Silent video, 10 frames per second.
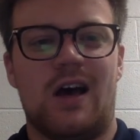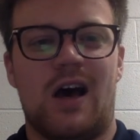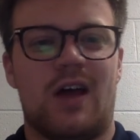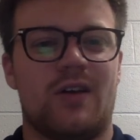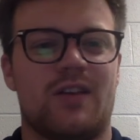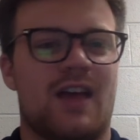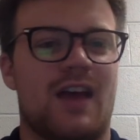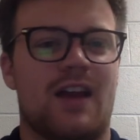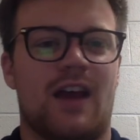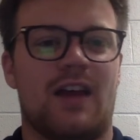Other than
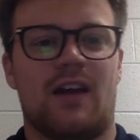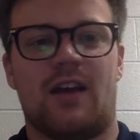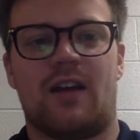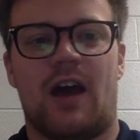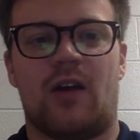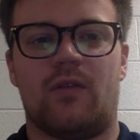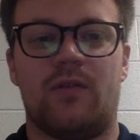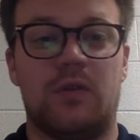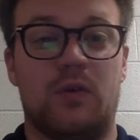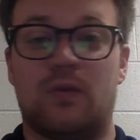that, I don't
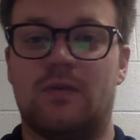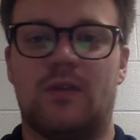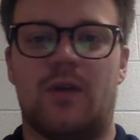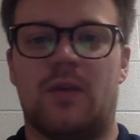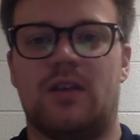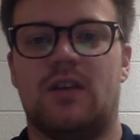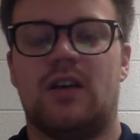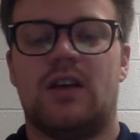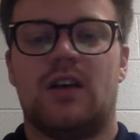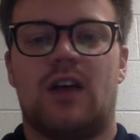feel. I mean,
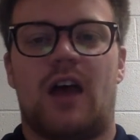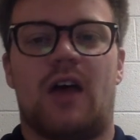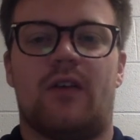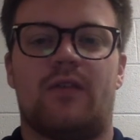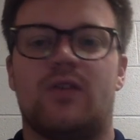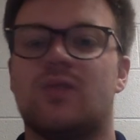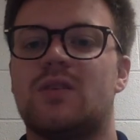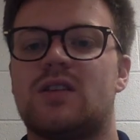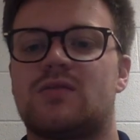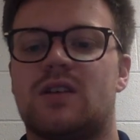I don't have too
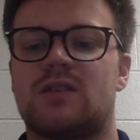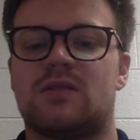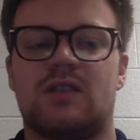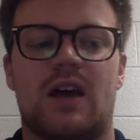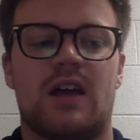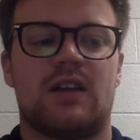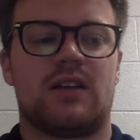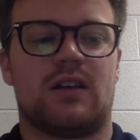many strengths with that.